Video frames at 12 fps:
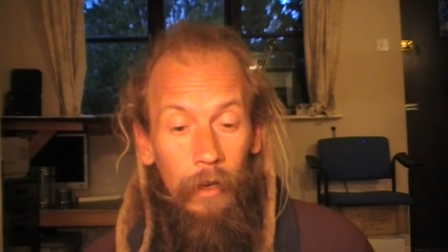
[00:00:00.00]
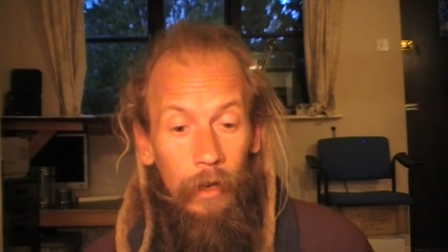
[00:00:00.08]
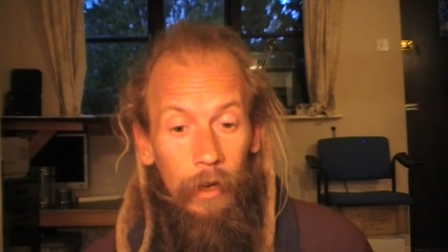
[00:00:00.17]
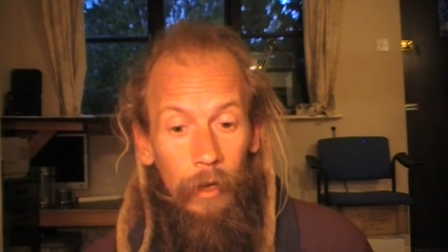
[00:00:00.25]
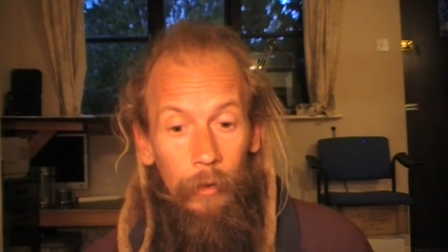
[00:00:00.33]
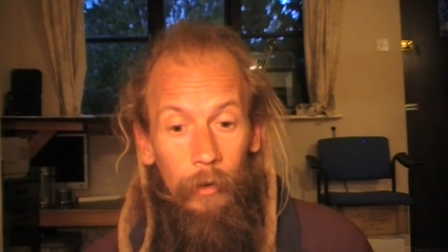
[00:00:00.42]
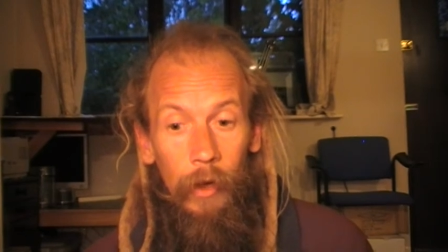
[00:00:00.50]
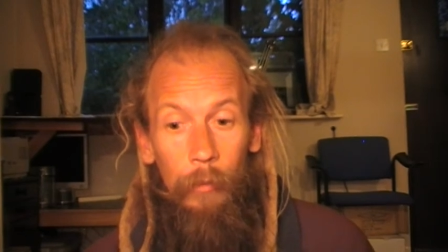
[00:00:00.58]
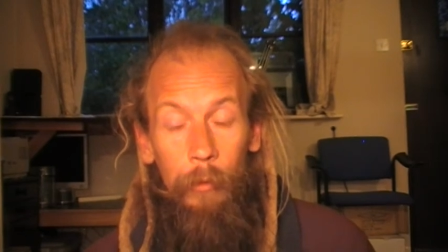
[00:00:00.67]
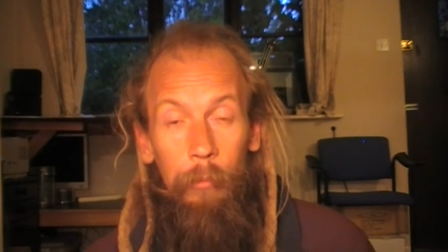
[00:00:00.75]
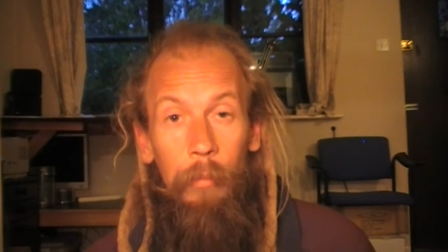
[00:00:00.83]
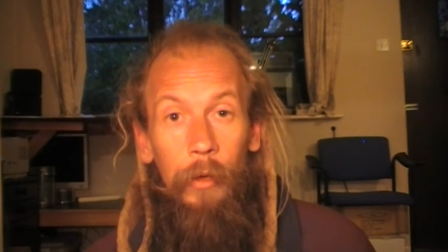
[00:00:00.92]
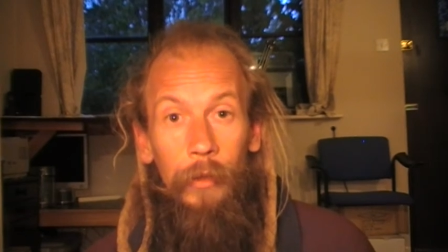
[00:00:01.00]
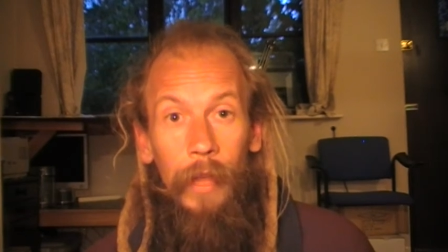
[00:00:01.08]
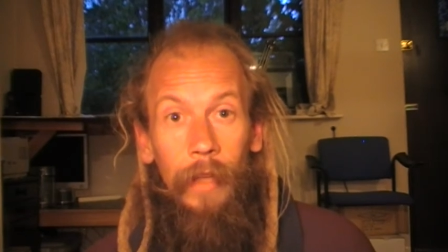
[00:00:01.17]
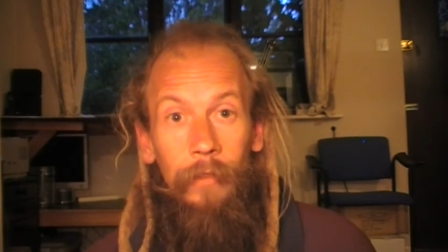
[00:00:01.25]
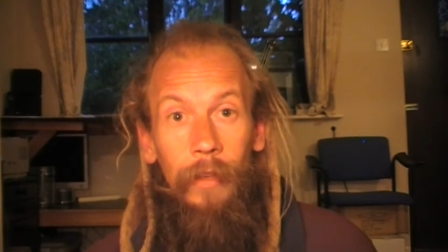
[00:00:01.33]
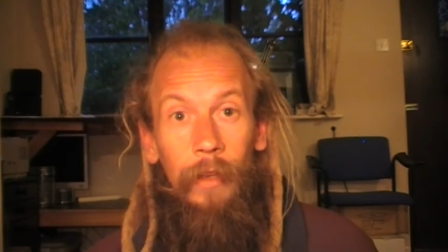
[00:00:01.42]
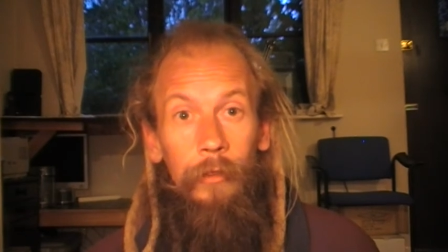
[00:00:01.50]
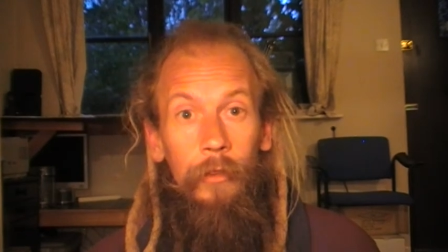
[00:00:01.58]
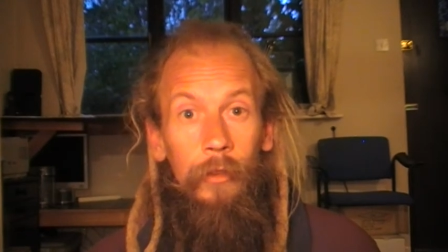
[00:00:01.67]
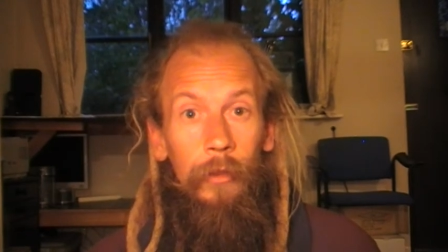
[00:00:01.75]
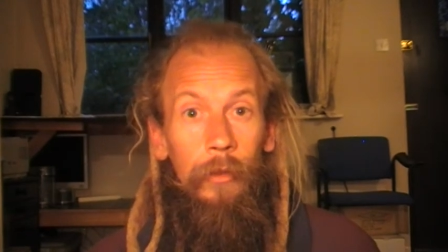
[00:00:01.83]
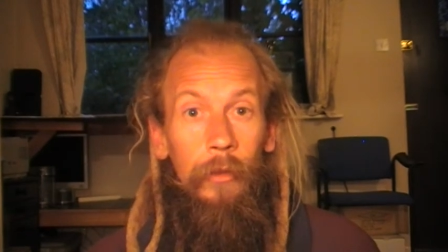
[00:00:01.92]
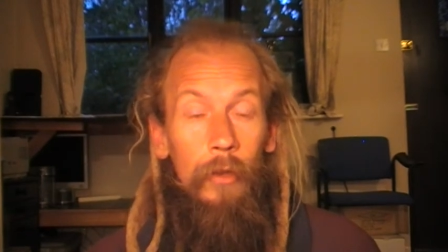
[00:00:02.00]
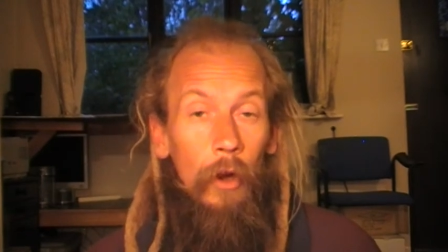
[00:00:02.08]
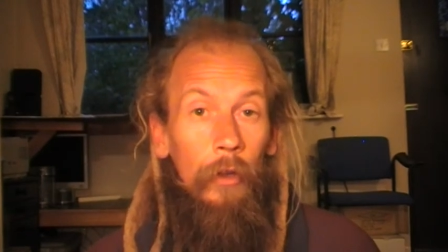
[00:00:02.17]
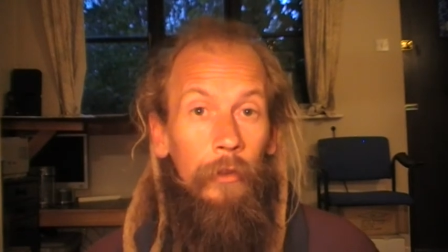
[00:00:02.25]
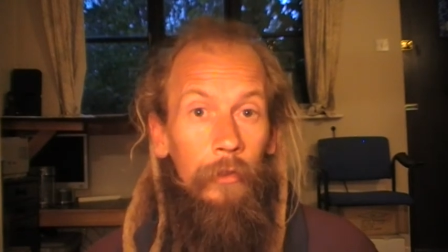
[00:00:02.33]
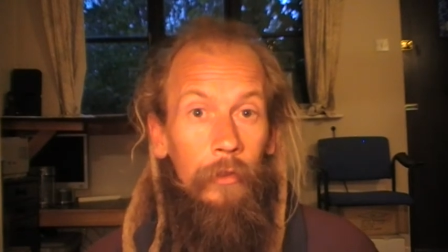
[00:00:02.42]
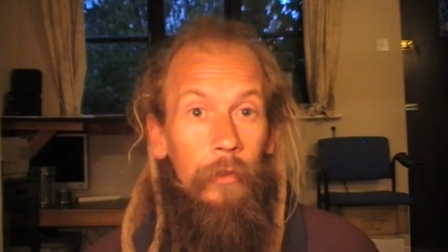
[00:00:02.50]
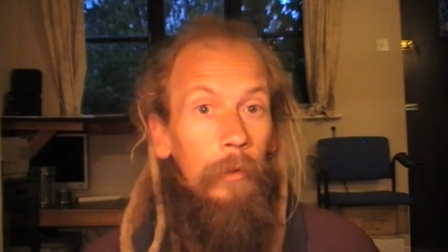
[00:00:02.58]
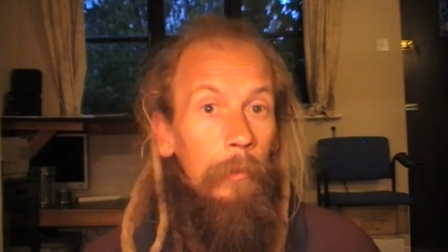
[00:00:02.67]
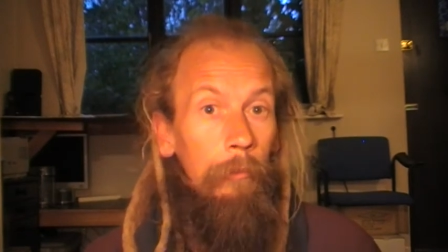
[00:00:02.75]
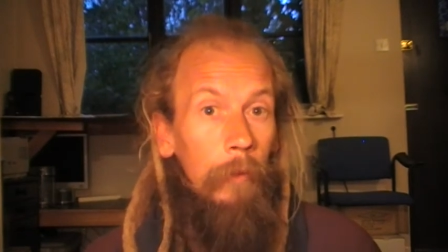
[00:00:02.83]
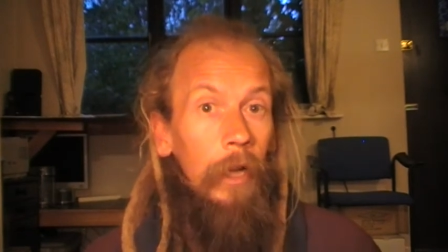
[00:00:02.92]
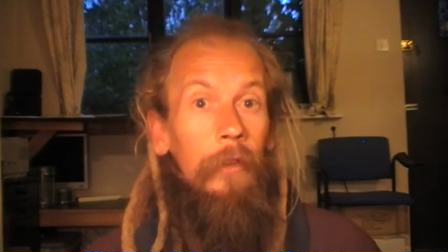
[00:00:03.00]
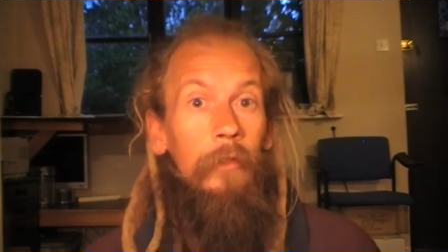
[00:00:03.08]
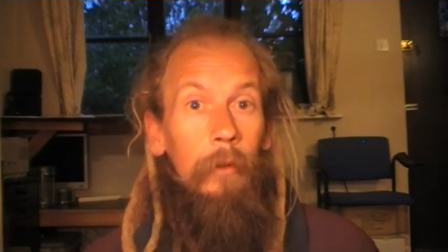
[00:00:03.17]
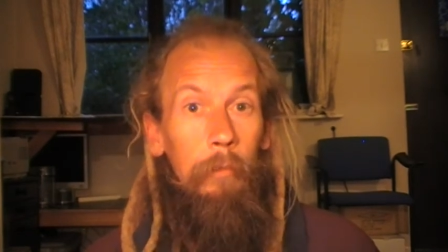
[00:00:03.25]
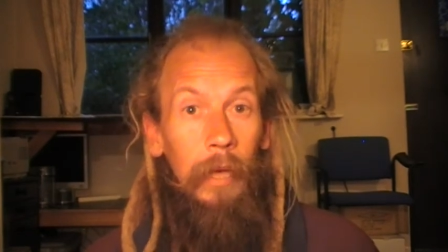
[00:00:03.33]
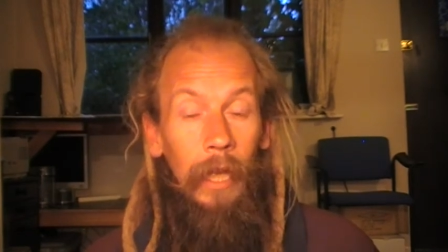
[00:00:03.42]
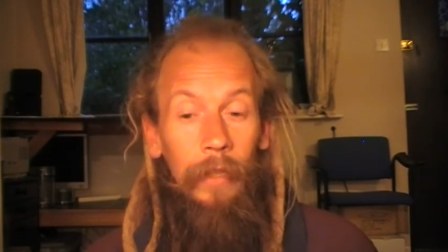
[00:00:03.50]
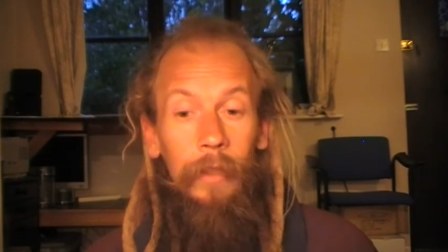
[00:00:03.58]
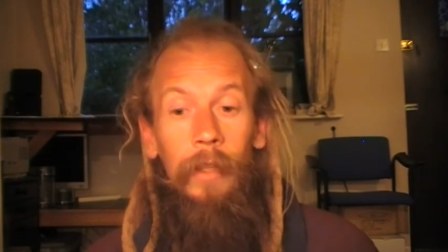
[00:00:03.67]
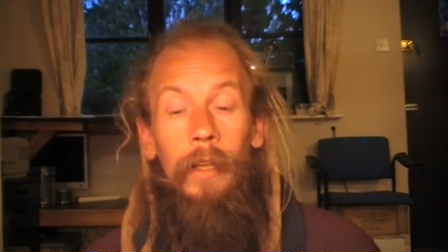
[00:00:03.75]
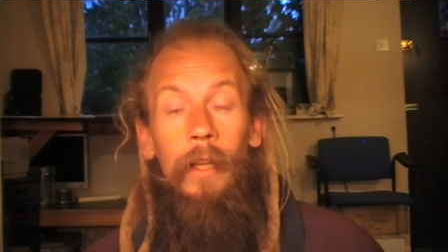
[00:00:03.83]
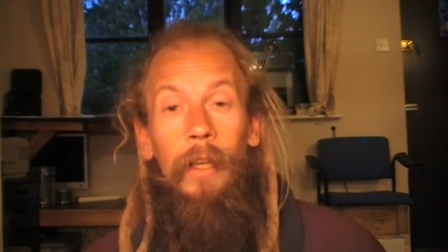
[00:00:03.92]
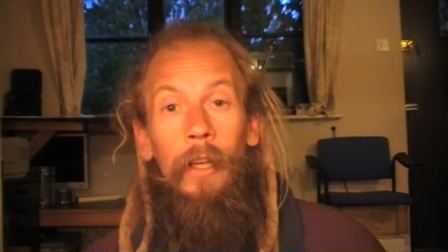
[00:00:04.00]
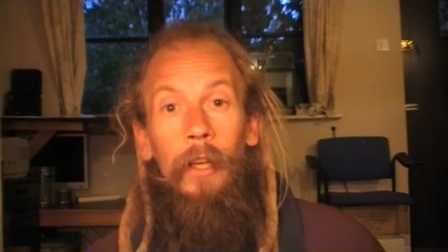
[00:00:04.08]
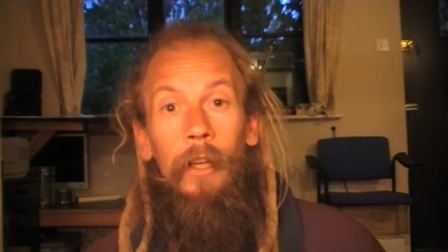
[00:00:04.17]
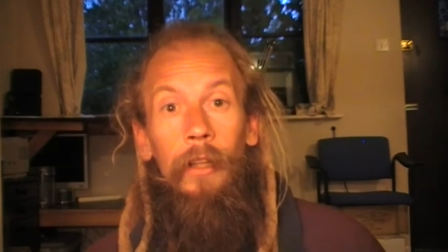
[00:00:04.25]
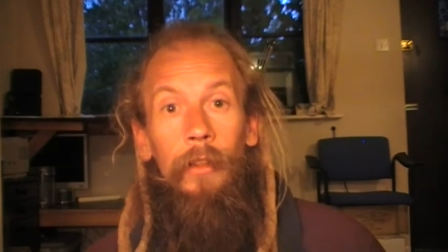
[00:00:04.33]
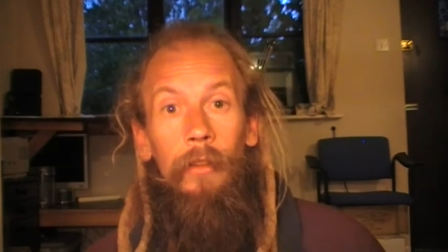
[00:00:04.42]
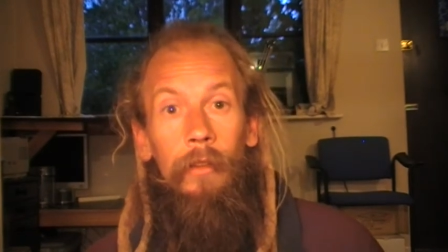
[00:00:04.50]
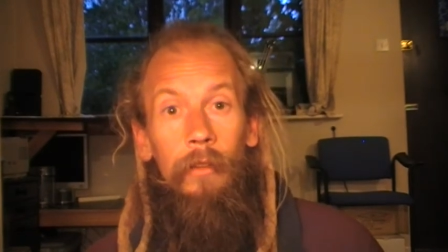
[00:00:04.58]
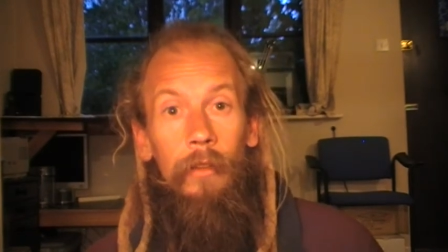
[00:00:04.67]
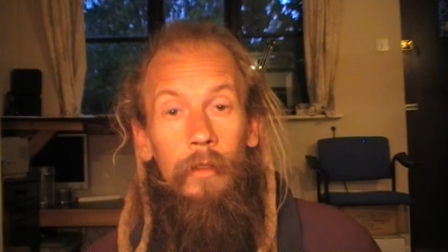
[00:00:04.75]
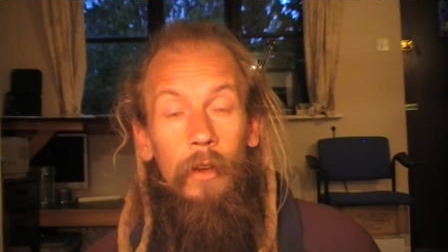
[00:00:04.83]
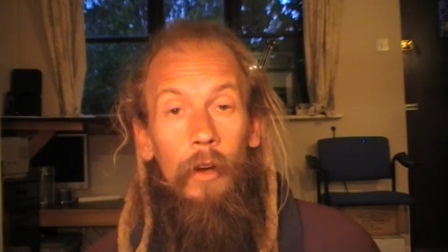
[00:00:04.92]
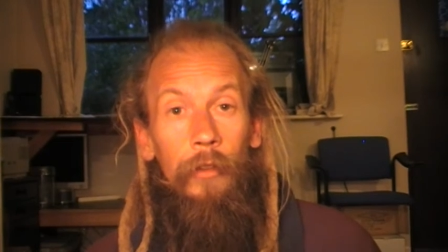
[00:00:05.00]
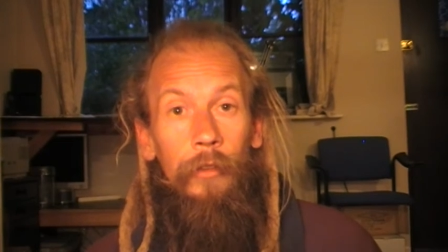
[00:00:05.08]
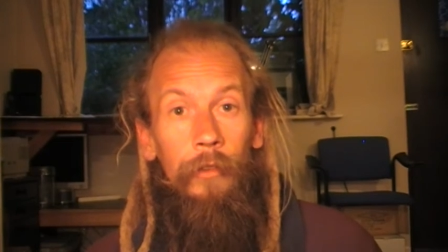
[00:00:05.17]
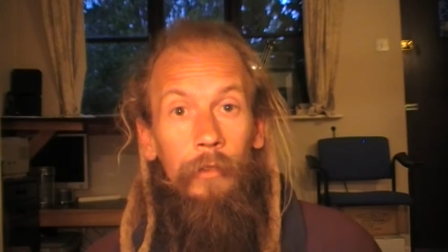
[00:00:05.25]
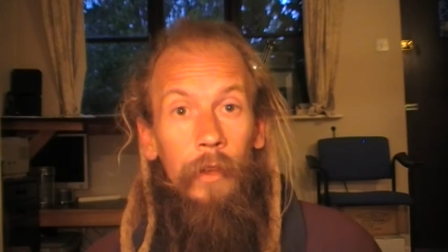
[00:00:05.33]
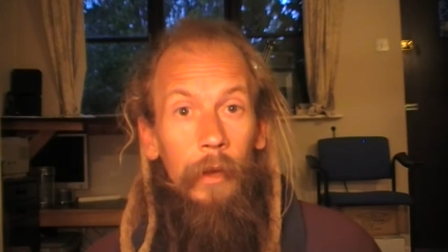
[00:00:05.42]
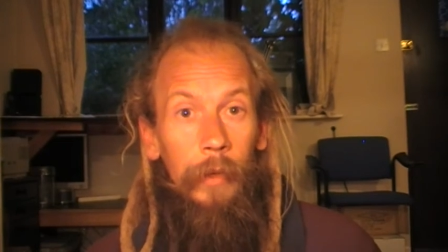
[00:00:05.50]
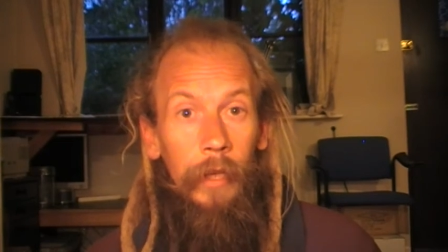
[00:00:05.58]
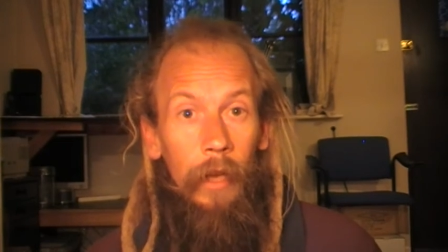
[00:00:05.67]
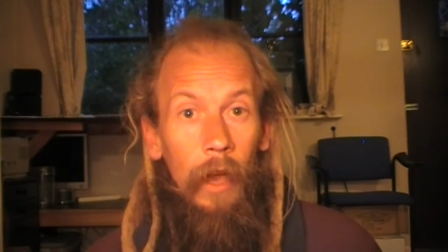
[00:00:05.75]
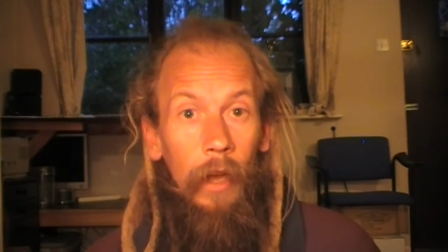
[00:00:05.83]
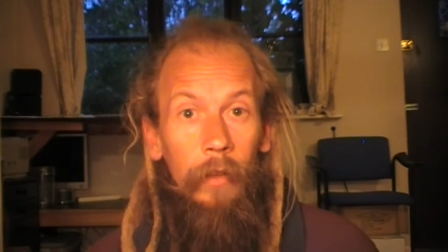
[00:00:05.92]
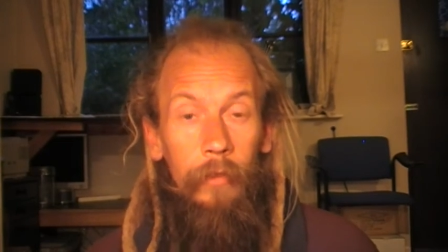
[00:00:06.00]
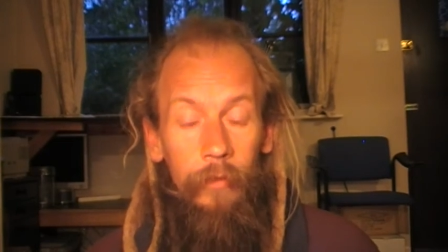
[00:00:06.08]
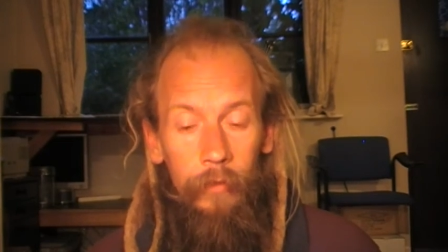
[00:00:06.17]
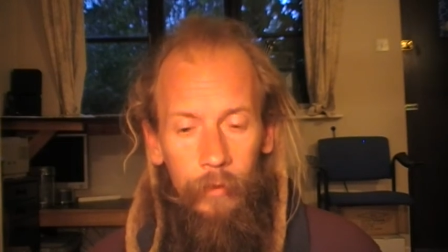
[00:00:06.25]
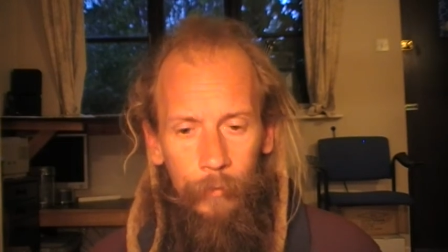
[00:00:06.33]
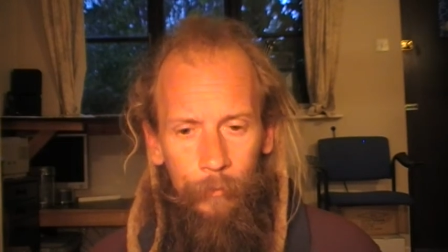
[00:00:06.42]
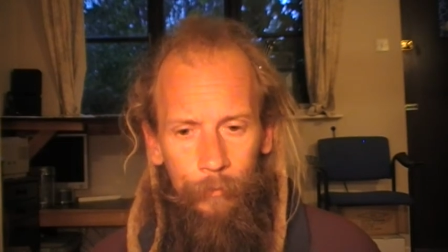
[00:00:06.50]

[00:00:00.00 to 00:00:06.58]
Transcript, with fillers: I would put that down to God's master plan and God knowing us